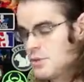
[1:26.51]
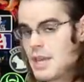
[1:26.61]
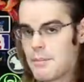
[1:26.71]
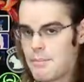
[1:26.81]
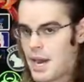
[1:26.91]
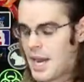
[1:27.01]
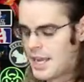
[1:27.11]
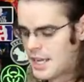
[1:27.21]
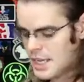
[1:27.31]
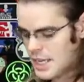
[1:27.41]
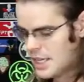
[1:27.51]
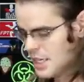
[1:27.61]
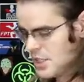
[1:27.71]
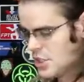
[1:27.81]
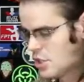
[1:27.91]
You can't buy
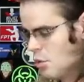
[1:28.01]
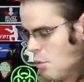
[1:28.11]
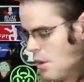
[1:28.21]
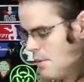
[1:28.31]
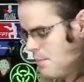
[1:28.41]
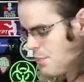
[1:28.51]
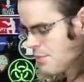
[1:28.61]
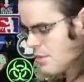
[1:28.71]
an additional one